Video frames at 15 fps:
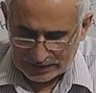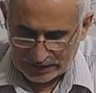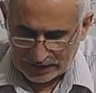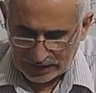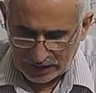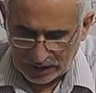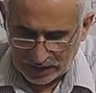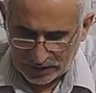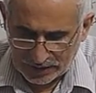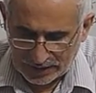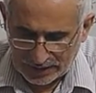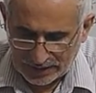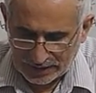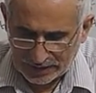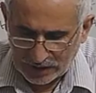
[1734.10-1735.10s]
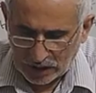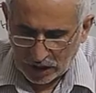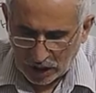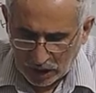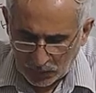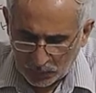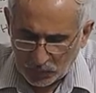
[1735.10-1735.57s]
they are on the
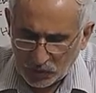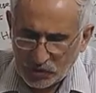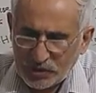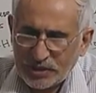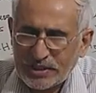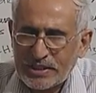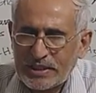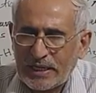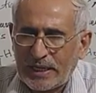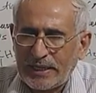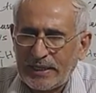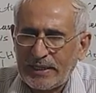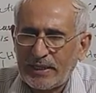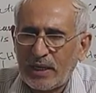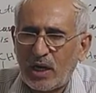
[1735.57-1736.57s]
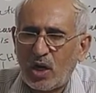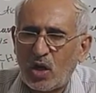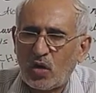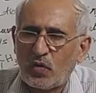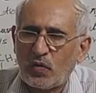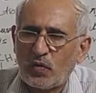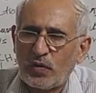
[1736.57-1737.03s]
opposite side
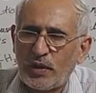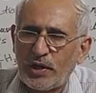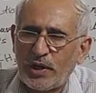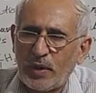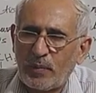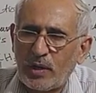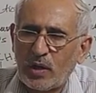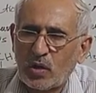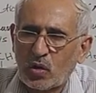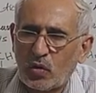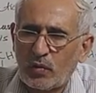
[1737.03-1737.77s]
of the double